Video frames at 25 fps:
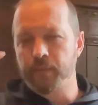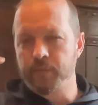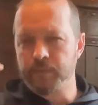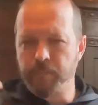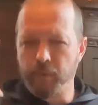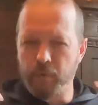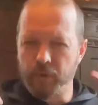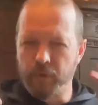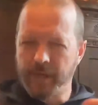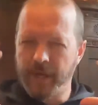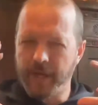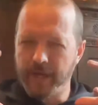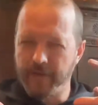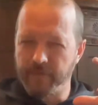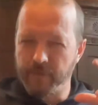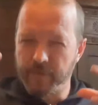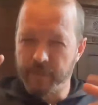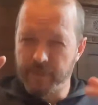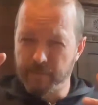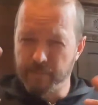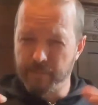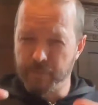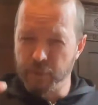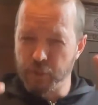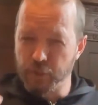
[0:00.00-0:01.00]
more kind of about the
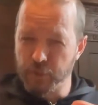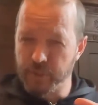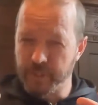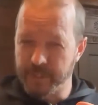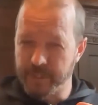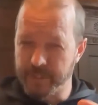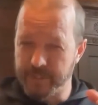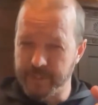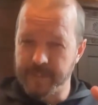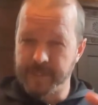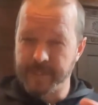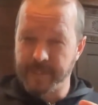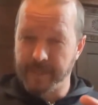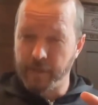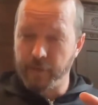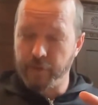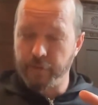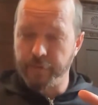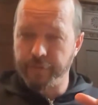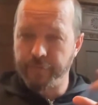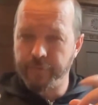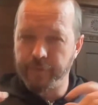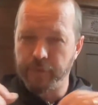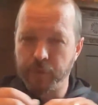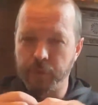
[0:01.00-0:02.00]
music itself,
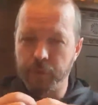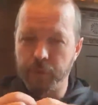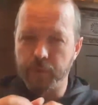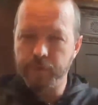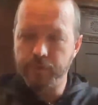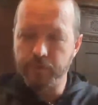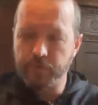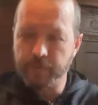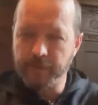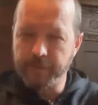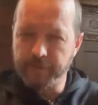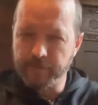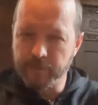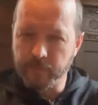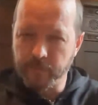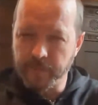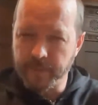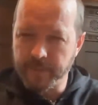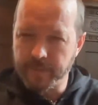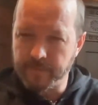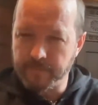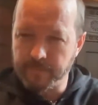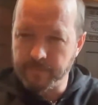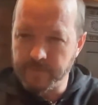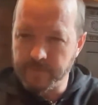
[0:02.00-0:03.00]
you know. So even
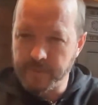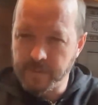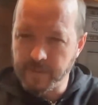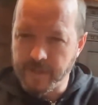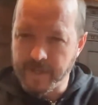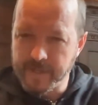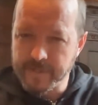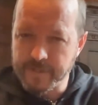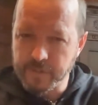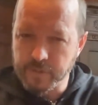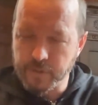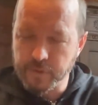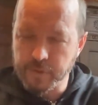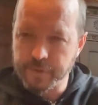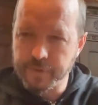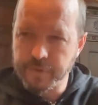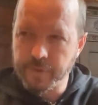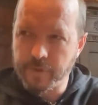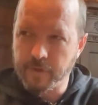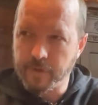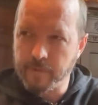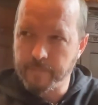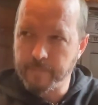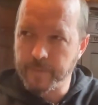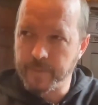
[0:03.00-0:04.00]
with classical
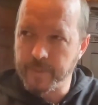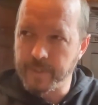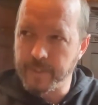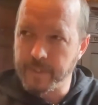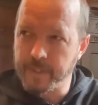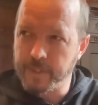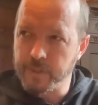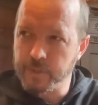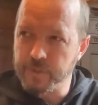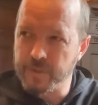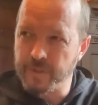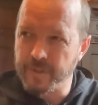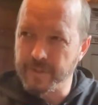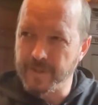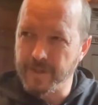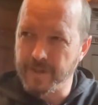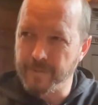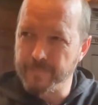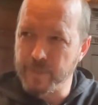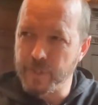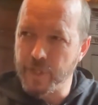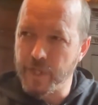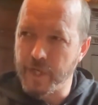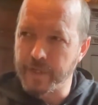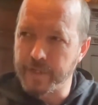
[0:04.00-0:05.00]
guitar playing, usually I'm
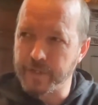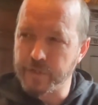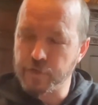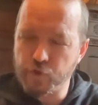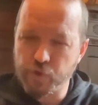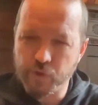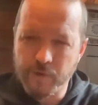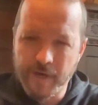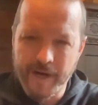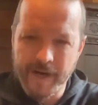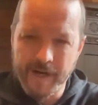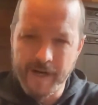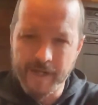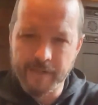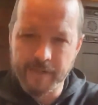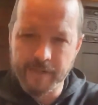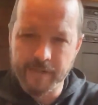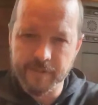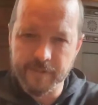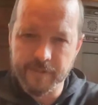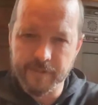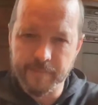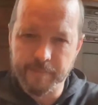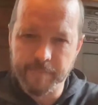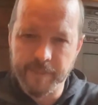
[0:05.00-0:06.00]
not attracted to
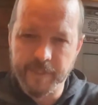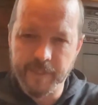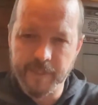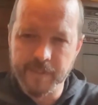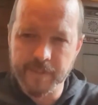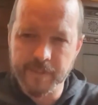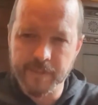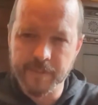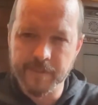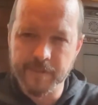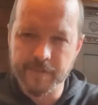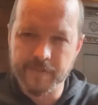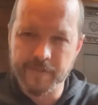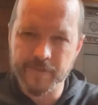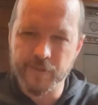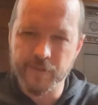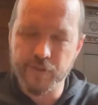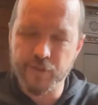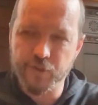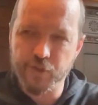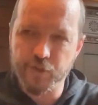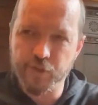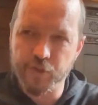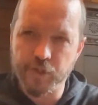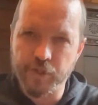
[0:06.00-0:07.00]
pieces that are
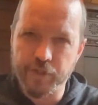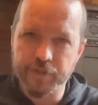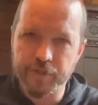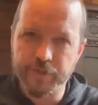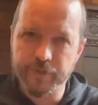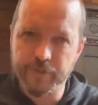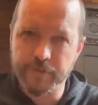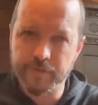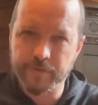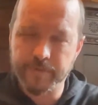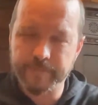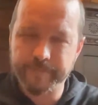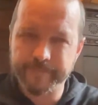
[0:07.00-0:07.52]
just